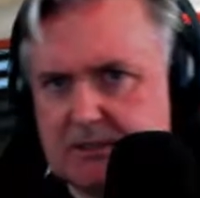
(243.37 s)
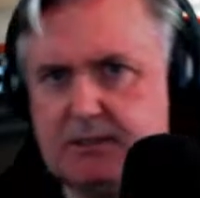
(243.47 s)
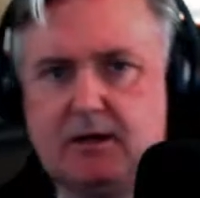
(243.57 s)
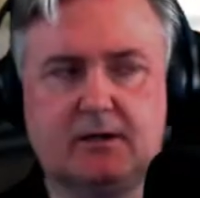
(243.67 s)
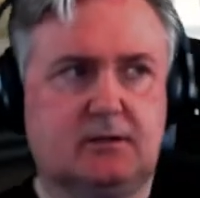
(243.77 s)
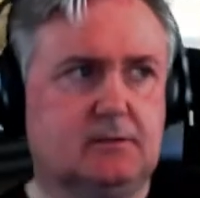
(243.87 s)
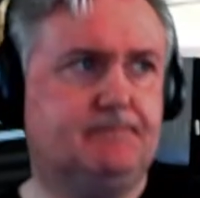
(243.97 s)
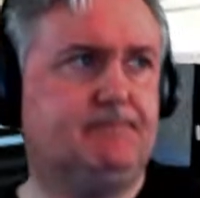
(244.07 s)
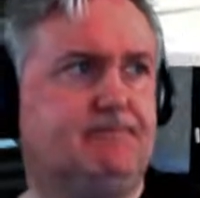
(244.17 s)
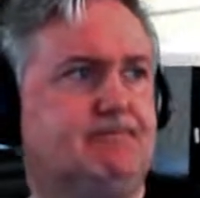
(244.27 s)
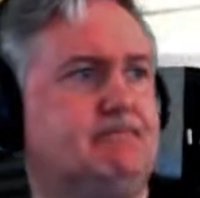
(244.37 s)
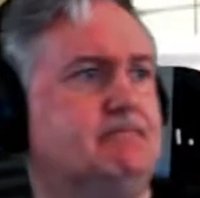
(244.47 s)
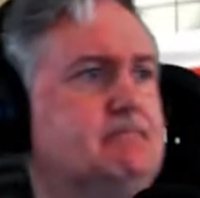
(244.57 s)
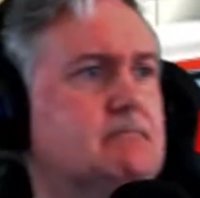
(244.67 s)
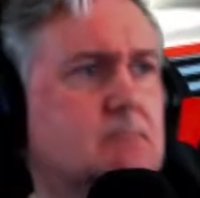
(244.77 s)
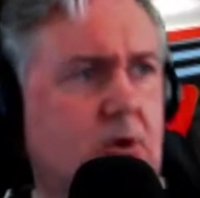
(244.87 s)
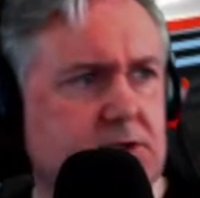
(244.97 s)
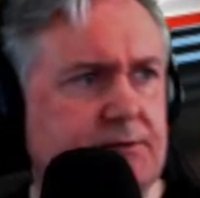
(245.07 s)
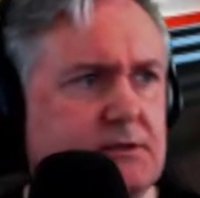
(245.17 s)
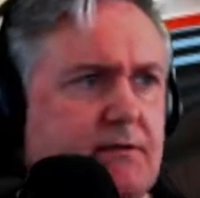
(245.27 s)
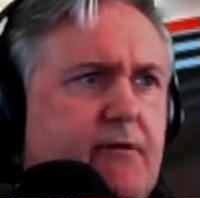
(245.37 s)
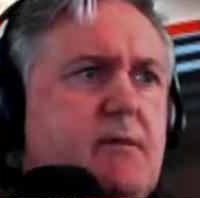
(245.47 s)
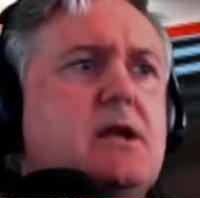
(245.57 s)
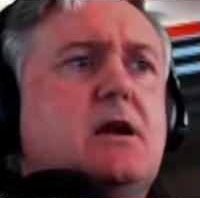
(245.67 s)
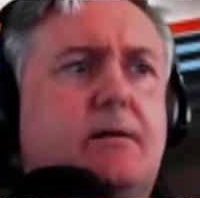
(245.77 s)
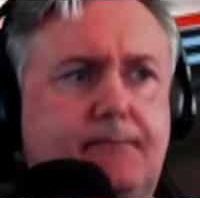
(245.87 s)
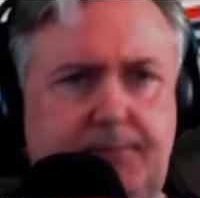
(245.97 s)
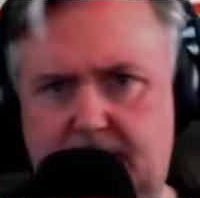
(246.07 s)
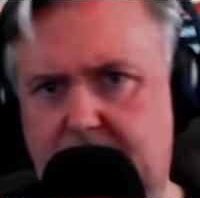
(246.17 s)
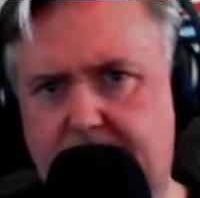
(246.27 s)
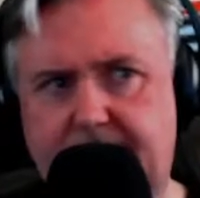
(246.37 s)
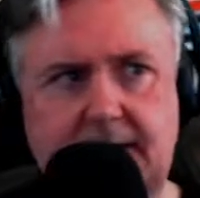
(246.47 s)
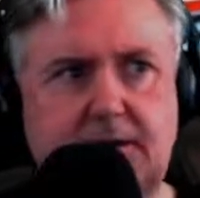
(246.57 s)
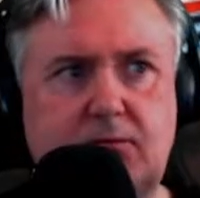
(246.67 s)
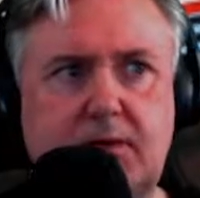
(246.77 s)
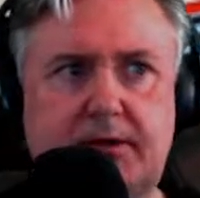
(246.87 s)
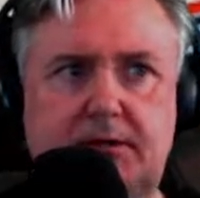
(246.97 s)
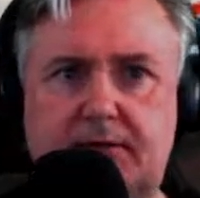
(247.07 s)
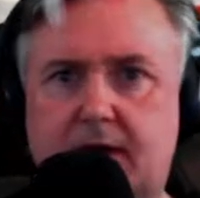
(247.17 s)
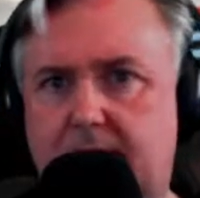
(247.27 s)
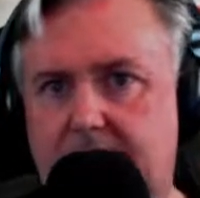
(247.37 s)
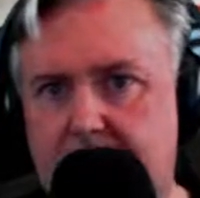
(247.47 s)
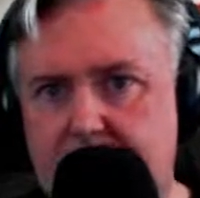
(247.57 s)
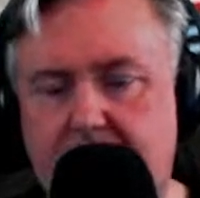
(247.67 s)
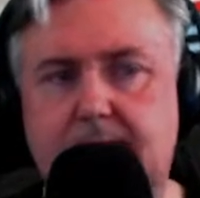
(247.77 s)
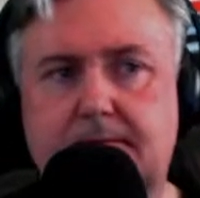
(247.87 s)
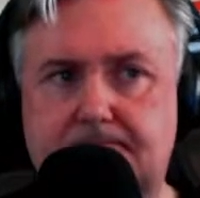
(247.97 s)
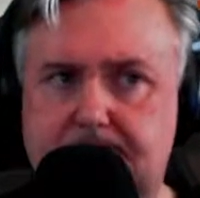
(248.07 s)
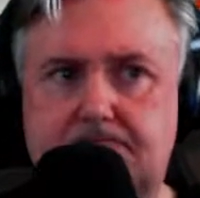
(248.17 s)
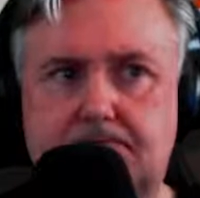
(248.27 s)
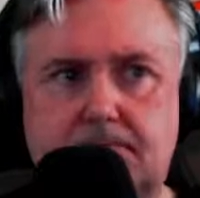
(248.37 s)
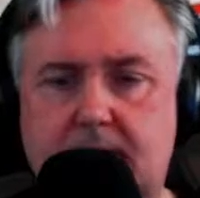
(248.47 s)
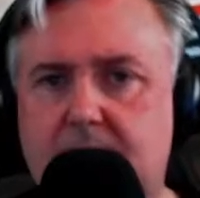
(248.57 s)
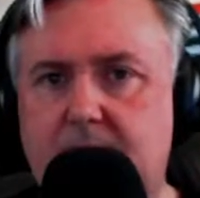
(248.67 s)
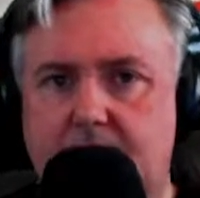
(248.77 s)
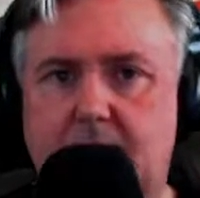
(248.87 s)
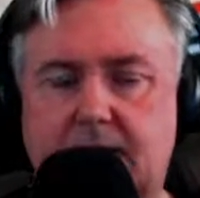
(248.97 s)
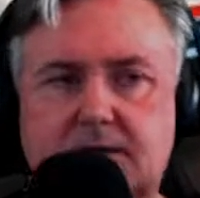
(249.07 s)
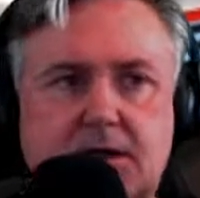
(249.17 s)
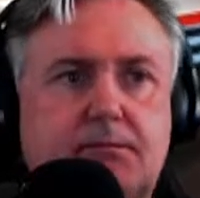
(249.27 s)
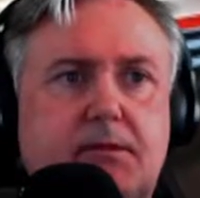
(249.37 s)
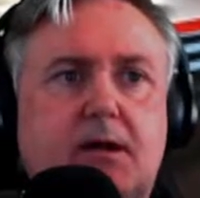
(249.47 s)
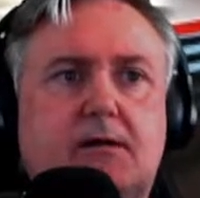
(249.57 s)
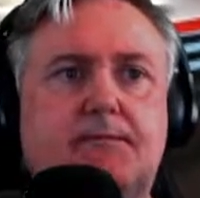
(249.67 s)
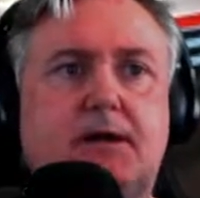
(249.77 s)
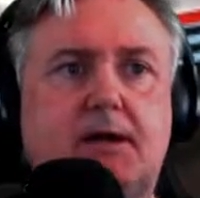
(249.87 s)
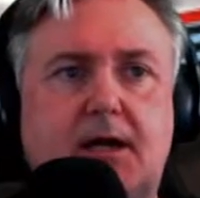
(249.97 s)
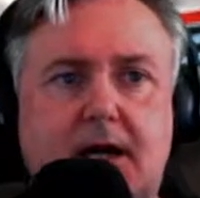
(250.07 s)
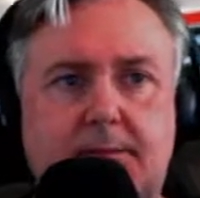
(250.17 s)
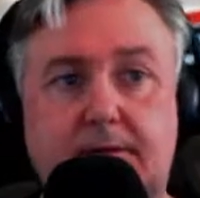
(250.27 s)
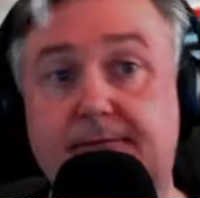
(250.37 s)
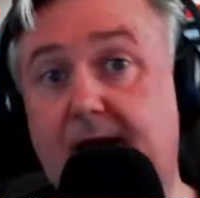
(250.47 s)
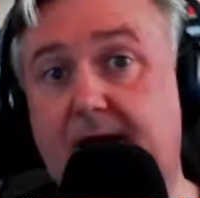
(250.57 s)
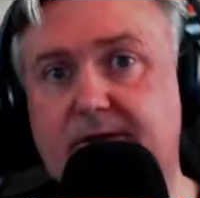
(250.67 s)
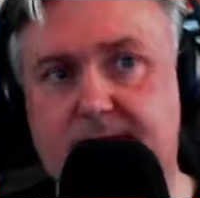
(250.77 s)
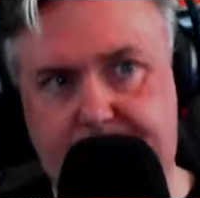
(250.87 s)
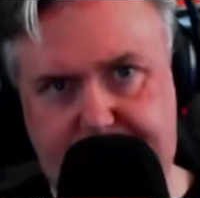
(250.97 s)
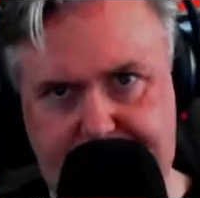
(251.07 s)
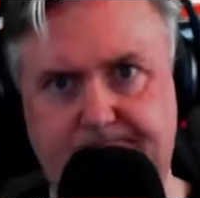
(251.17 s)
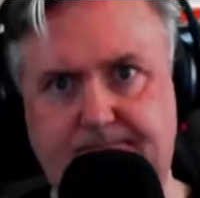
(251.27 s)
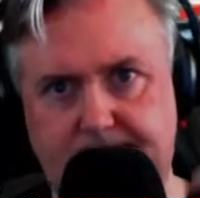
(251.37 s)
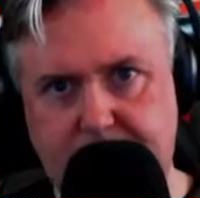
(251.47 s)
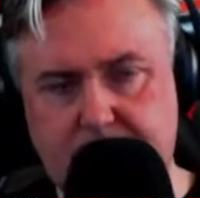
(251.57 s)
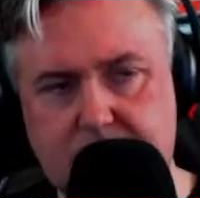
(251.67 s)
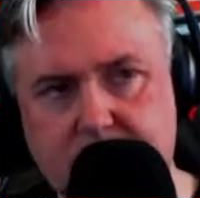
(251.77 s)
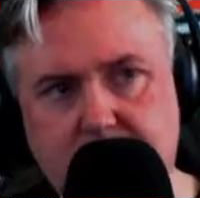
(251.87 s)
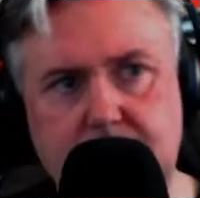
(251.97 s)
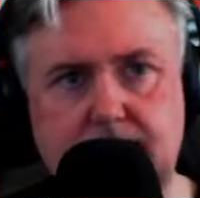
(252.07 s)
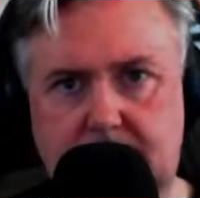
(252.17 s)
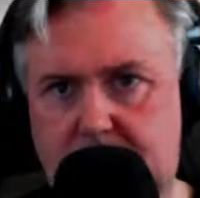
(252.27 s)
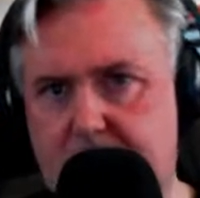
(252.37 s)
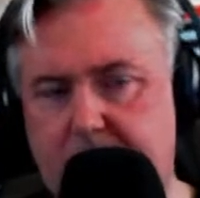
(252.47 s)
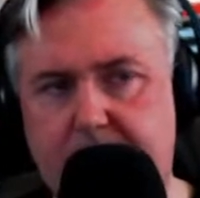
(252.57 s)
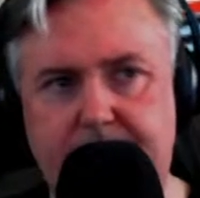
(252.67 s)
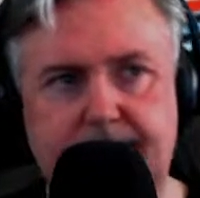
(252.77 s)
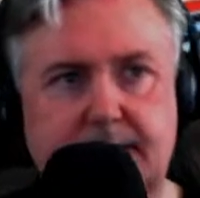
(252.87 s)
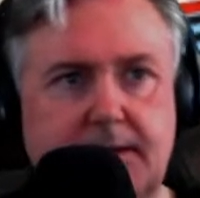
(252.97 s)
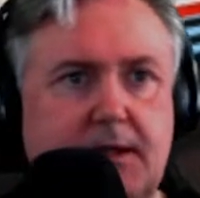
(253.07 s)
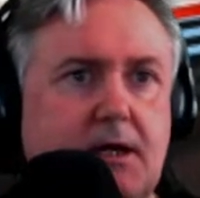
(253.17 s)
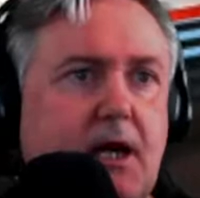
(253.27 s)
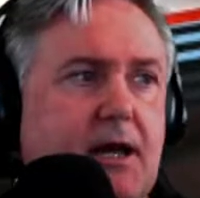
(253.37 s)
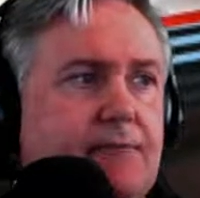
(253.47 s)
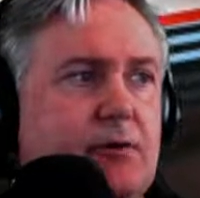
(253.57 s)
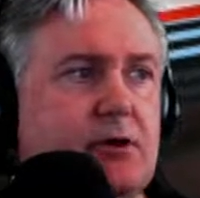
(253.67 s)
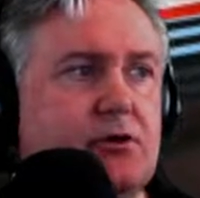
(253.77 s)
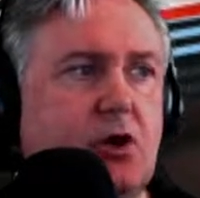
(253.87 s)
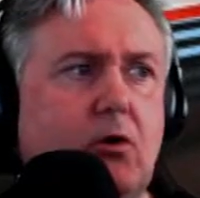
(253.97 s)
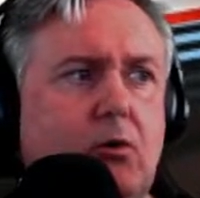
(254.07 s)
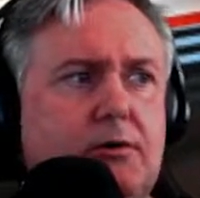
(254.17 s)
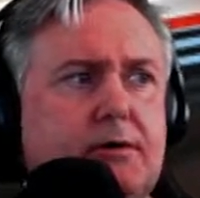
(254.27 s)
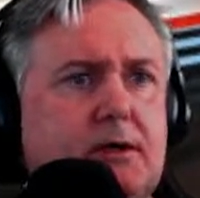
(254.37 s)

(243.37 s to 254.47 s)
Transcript: the article, most of us are familiar with the fact that women live longer than men. I think we'd all accept that. But fellas, it's me. If we told